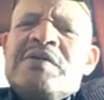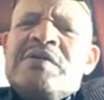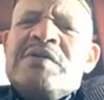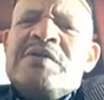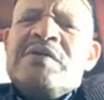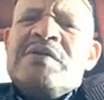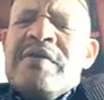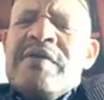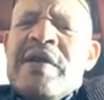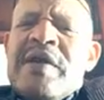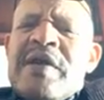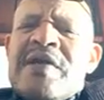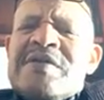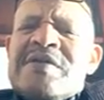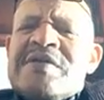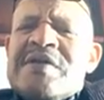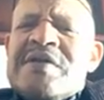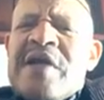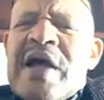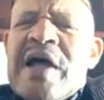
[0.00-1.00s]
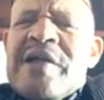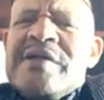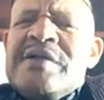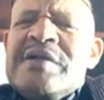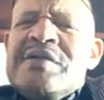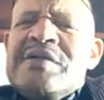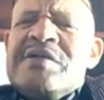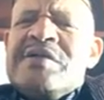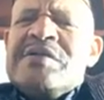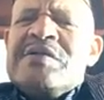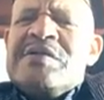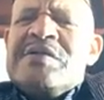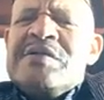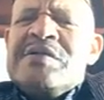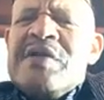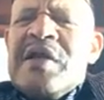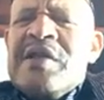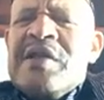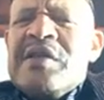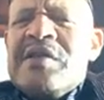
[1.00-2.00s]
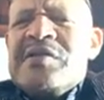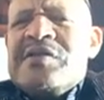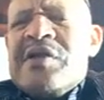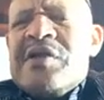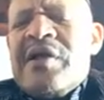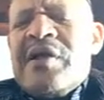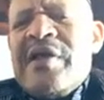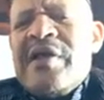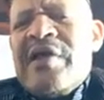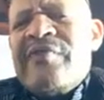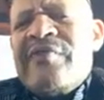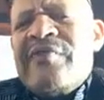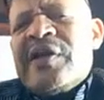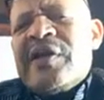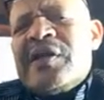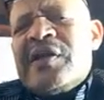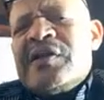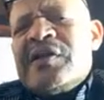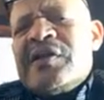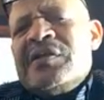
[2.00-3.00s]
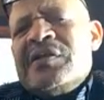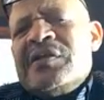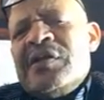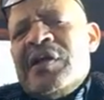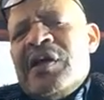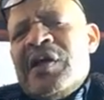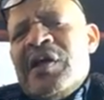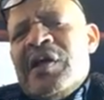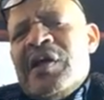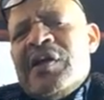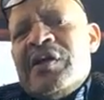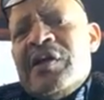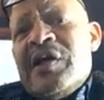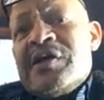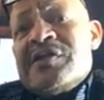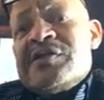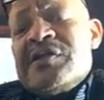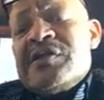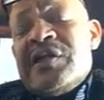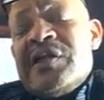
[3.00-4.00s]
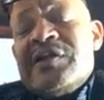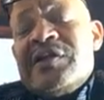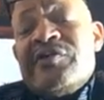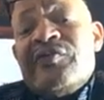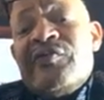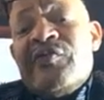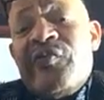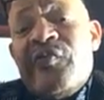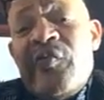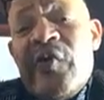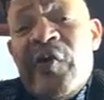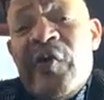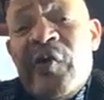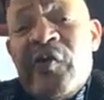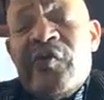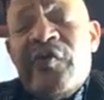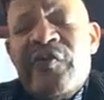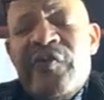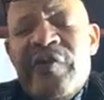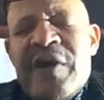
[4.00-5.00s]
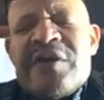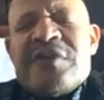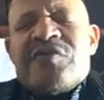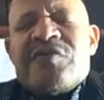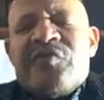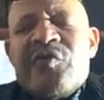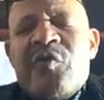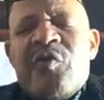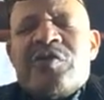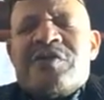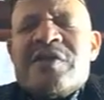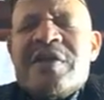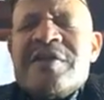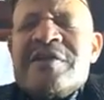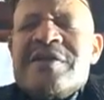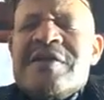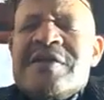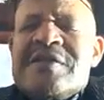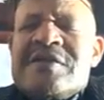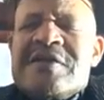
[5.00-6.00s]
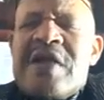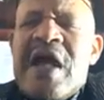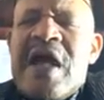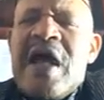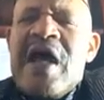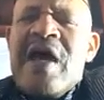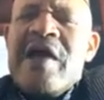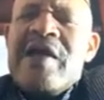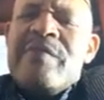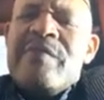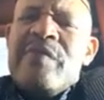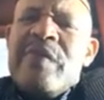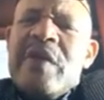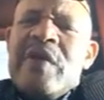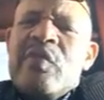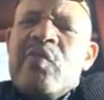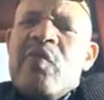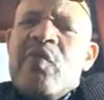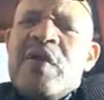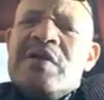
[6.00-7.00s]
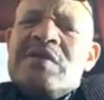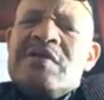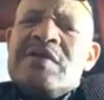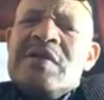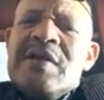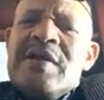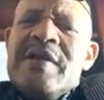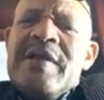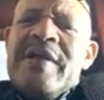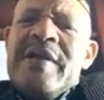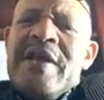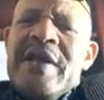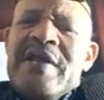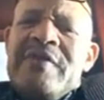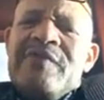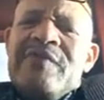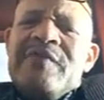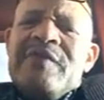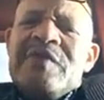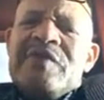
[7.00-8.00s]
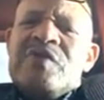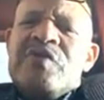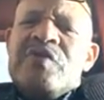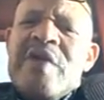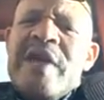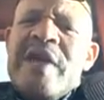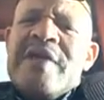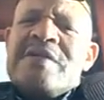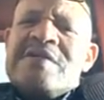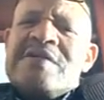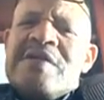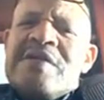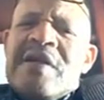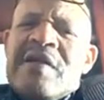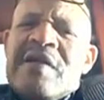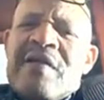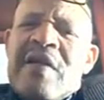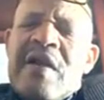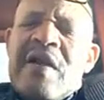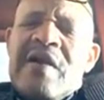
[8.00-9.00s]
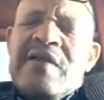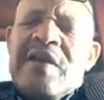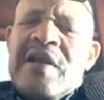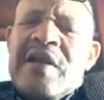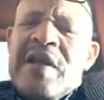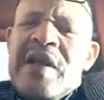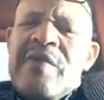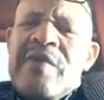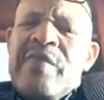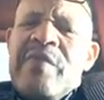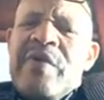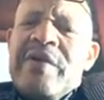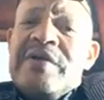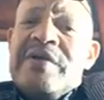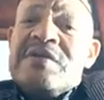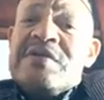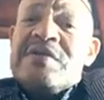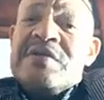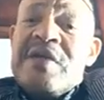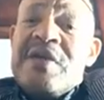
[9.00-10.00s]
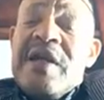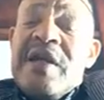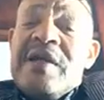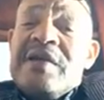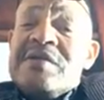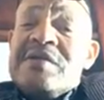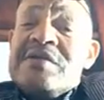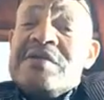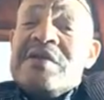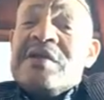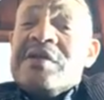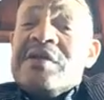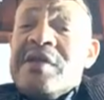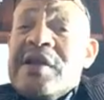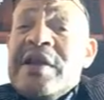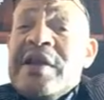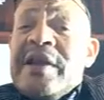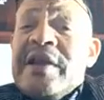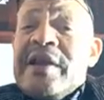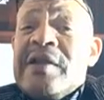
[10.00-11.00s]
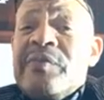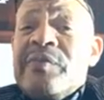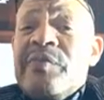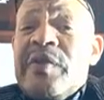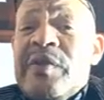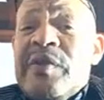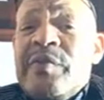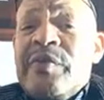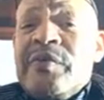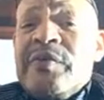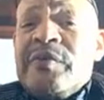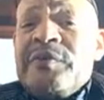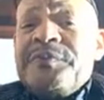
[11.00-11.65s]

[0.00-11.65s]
the Askaris and the South African National Defense Force at the time that was infiltrating the neighboring states and killing people.